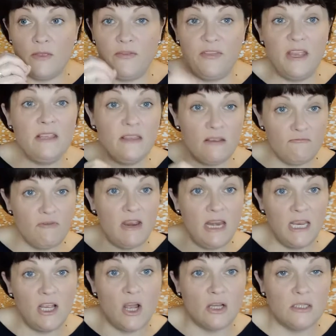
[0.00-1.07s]
The thing that
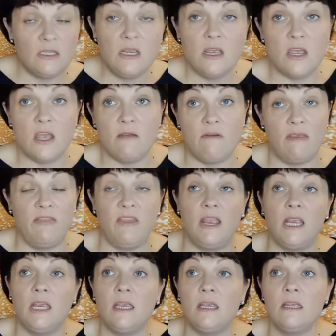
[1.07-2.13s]
really got to her, I
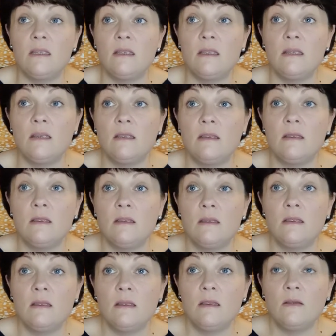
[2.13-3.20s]
think,
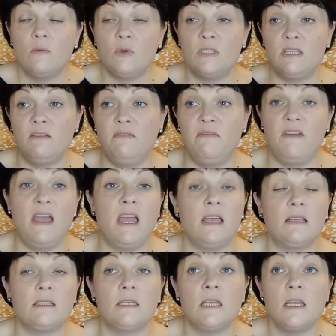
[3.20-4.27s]
was the
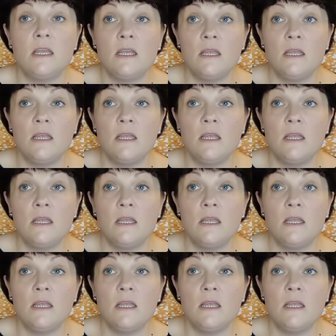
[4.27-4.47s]
fact